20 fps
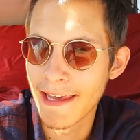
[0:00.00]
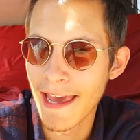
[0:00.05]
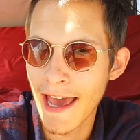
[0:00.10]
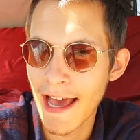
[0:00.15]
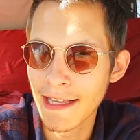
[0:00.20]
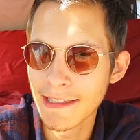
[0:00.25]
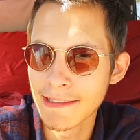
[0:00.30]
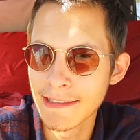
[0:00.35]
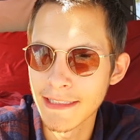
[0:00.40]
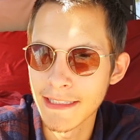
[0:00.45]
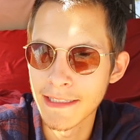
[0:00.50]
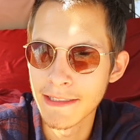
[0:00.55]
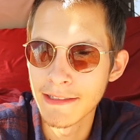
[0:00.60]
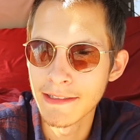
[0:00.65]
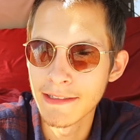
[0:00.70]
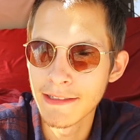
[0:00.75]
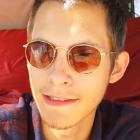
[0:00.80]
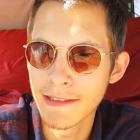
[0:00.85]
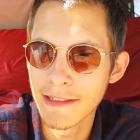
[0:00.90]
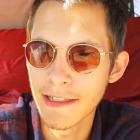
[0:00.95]
gassy,
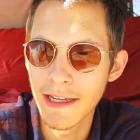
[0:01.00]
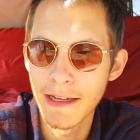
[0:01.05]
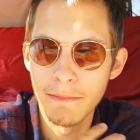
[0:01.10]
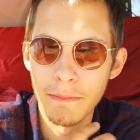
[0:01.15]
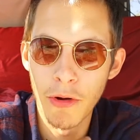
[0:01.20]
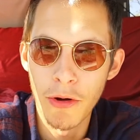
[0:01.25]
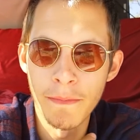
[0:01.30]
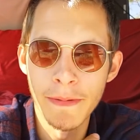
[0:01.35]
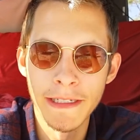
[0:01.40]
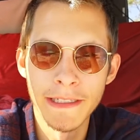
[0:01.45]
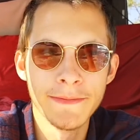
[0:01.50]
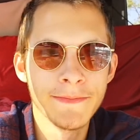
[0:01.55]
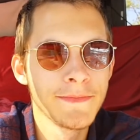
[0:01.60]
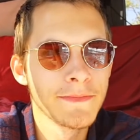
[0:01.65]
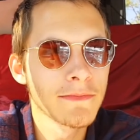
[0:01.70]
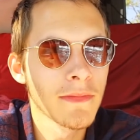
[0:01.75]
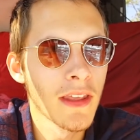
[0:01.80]
like burping,